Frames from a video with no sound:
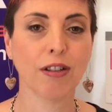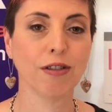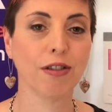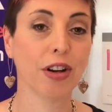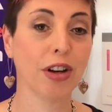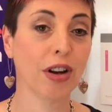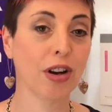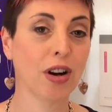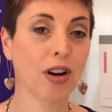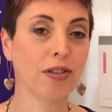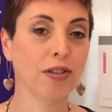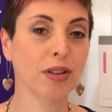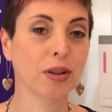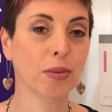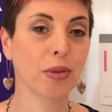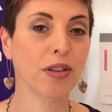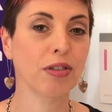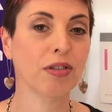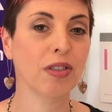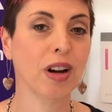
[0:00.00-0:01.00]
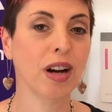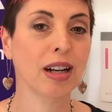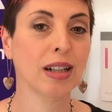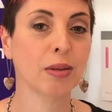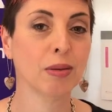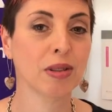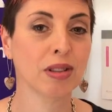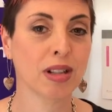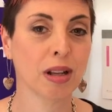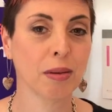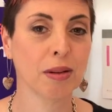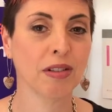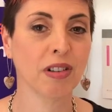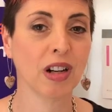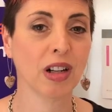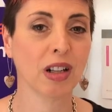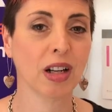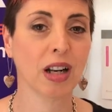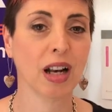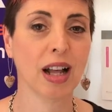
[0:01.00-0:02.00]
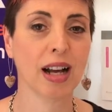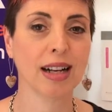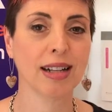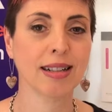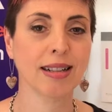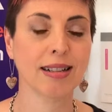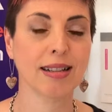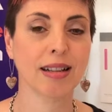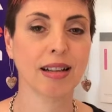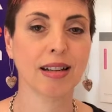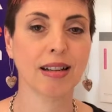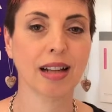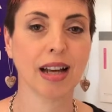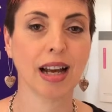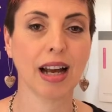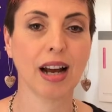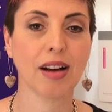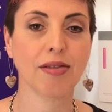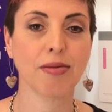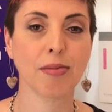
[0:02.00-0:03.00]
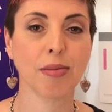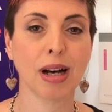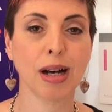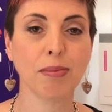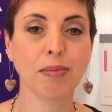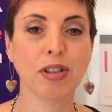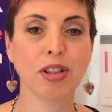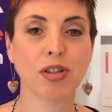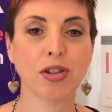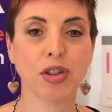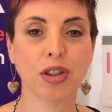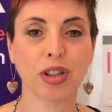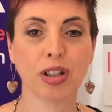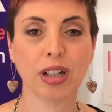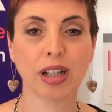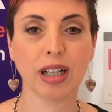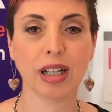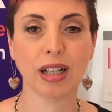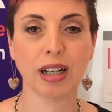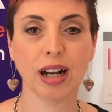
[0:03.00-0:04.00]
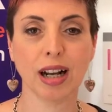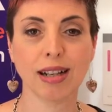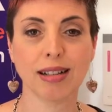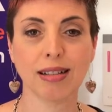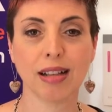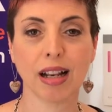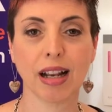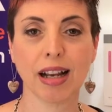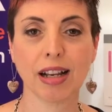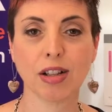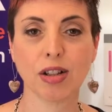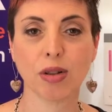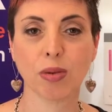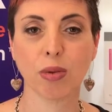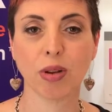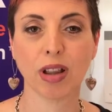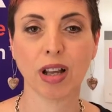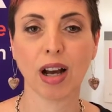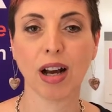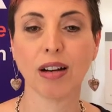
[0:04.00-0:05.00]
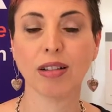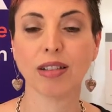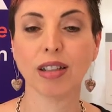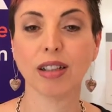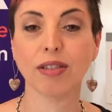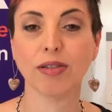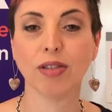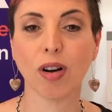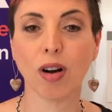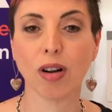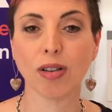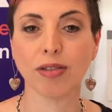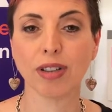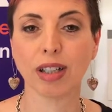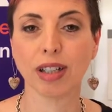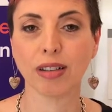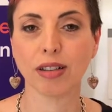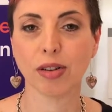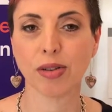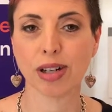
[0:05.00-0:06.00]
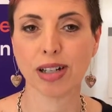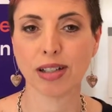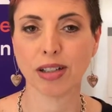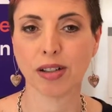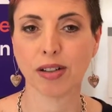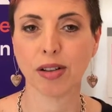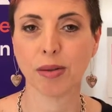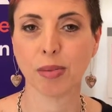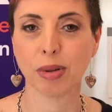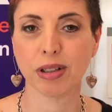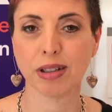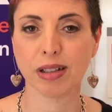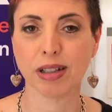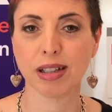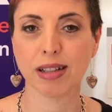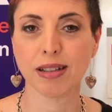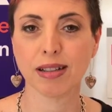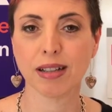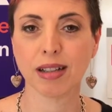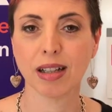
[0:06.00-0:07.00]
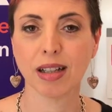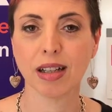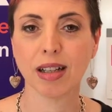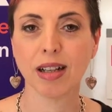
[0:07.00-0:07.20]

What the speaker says: Very often we find with some of our clients, they have mapped the journey in isolation without involving the rest of the business.